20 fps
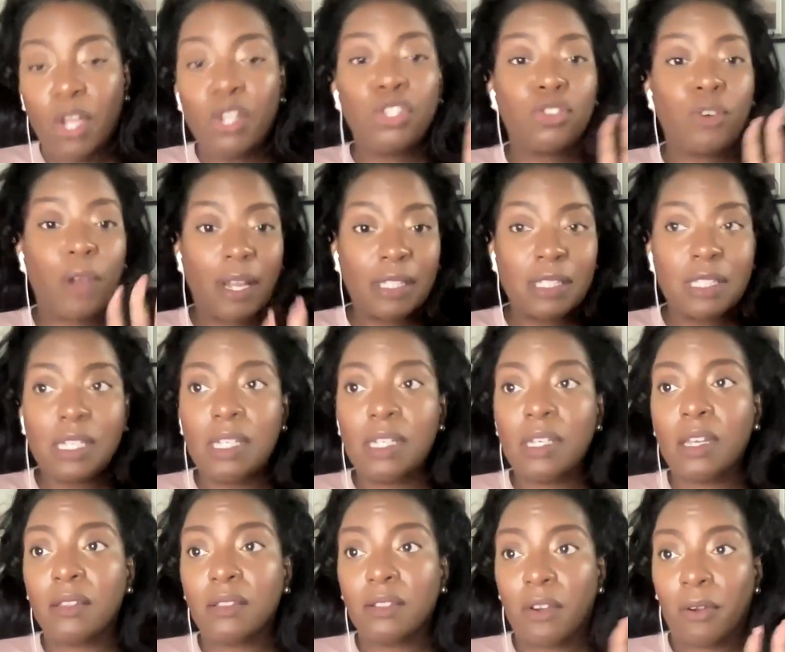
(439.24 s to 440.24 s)

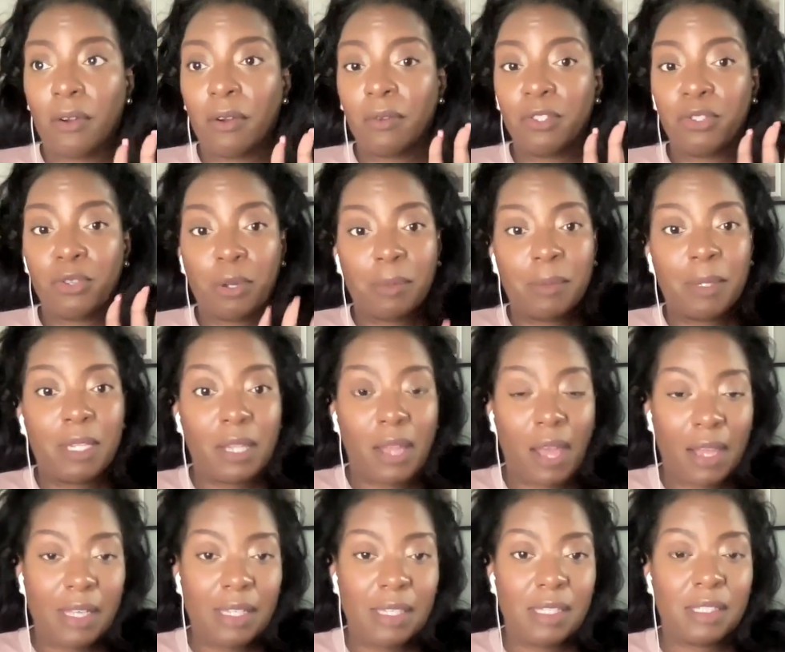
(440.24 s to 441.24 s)
attracting their dream
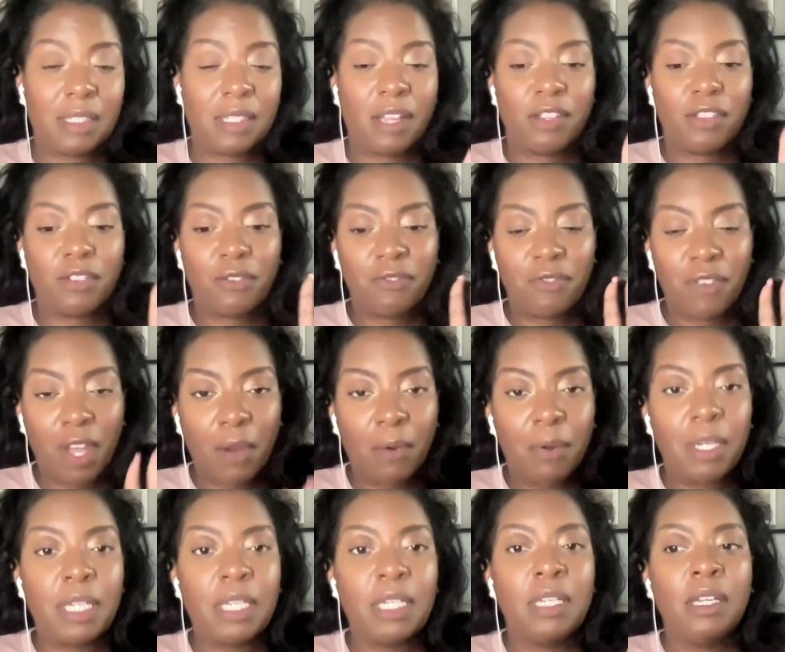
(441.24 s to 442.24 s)
clients, like they're
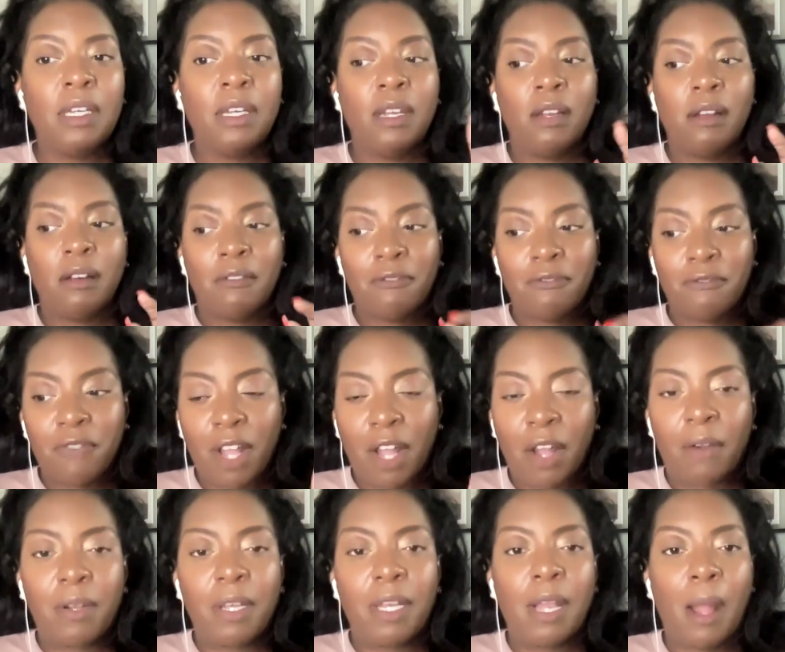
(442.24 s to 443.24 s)
very,
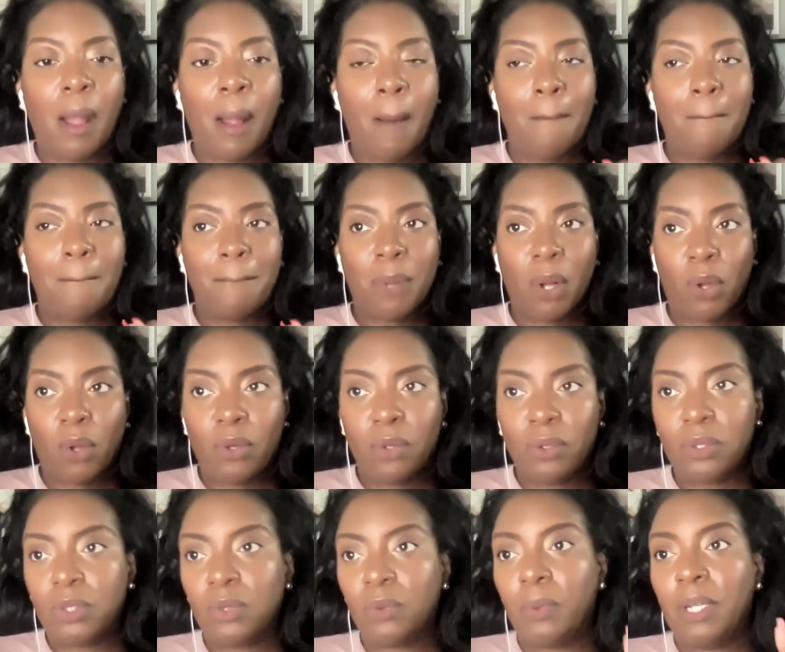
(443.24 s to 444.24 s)
very
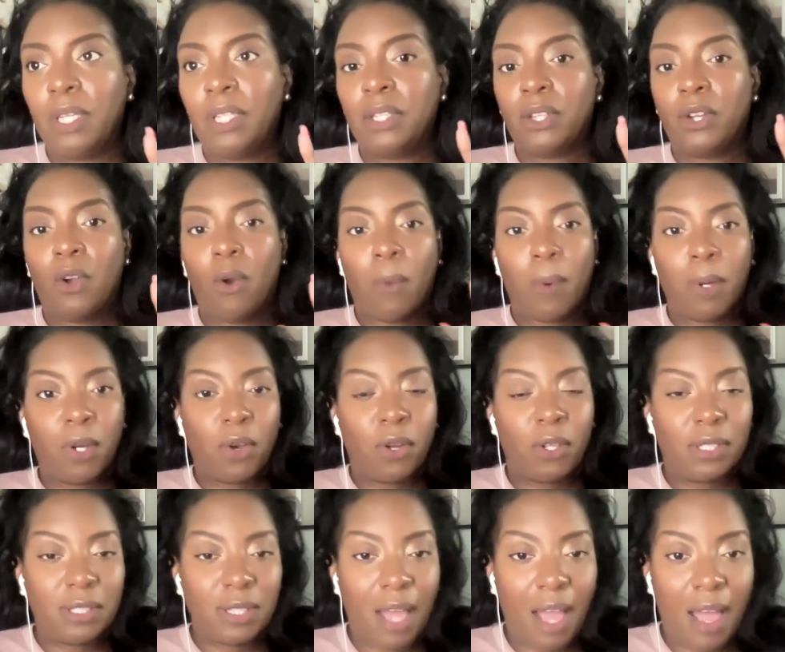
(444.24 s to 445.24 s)
bold with going
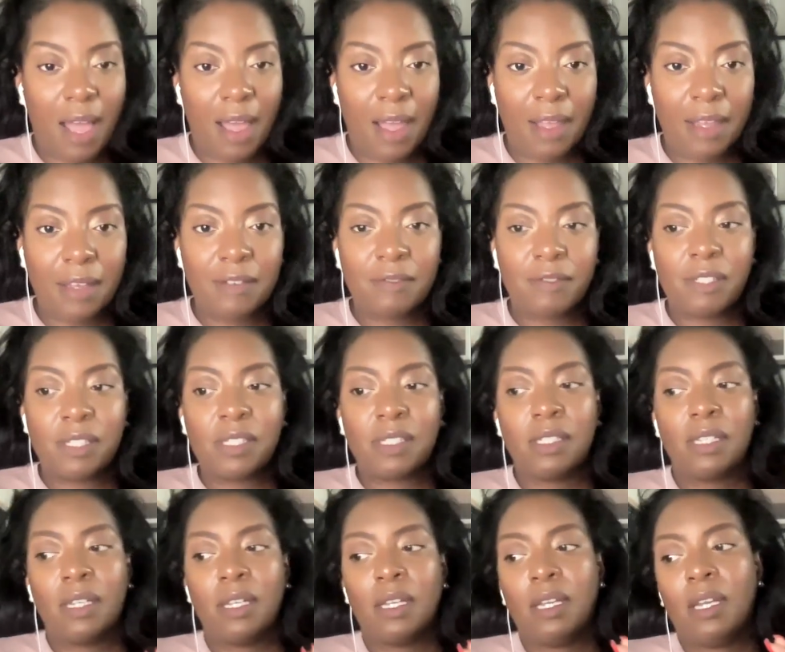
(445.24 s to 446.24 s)
on
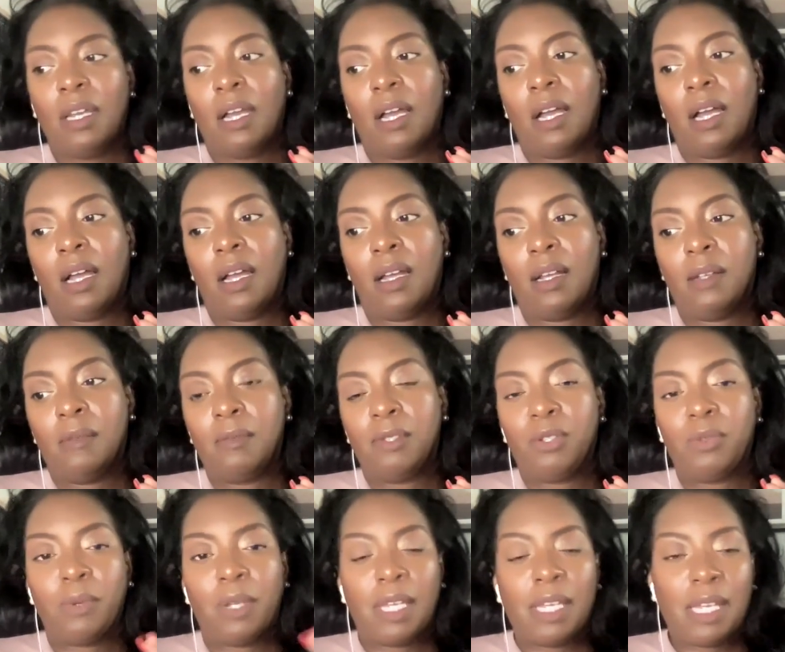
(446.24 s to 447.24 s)
lives, um,
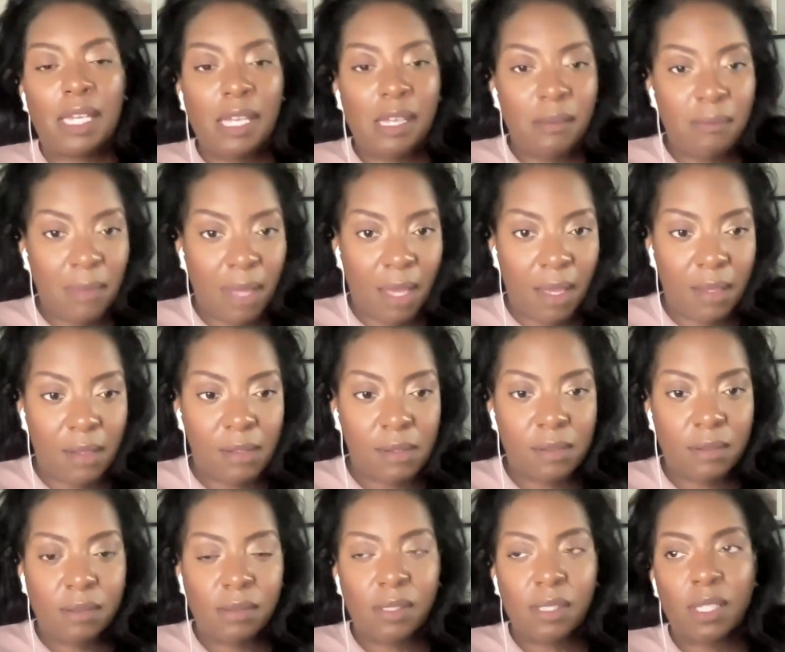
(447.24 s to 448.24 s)
doing
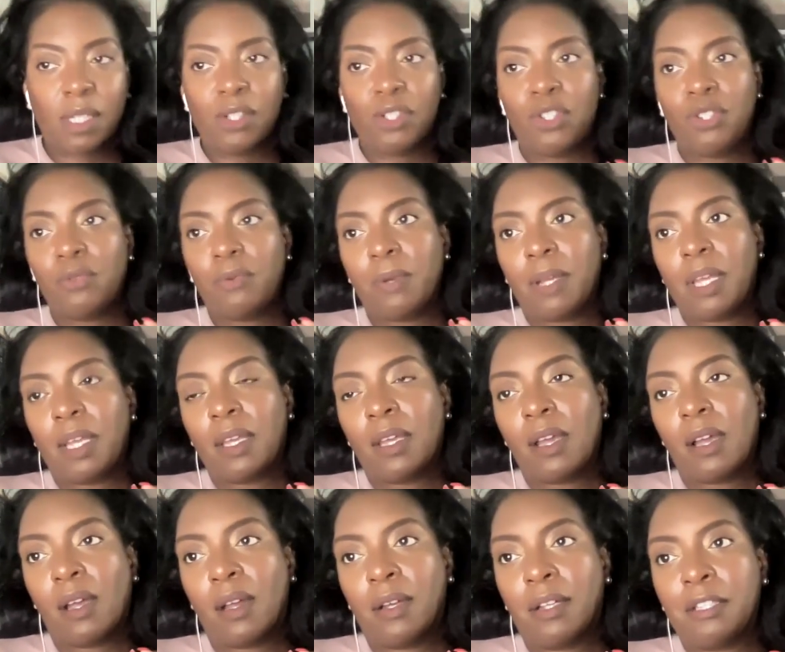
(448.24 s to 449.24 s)
emails,
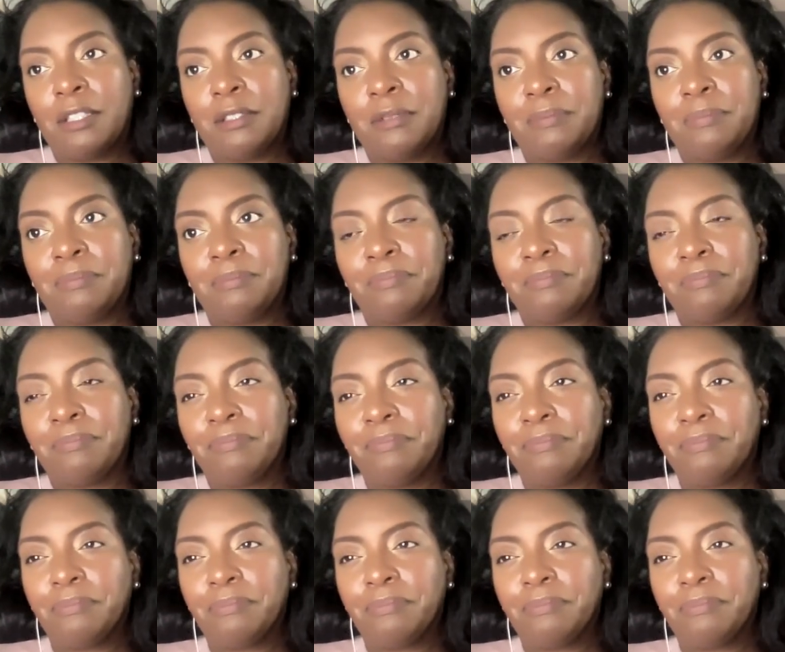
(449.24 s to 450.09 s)
doing um,